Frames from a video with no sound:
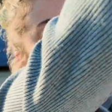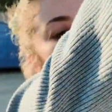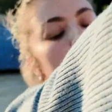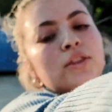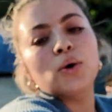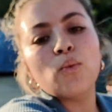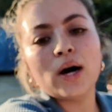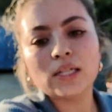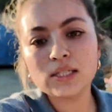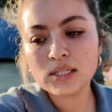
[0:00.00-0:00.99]
But the
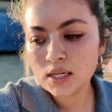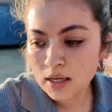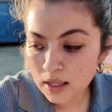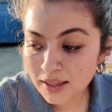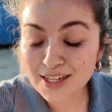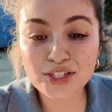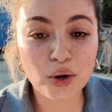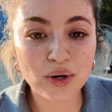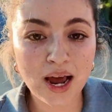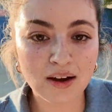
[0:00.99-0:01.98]
ones that
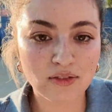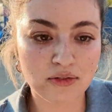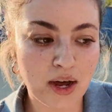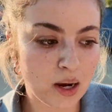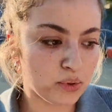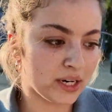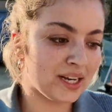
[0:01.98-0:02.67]
don't have a fabric,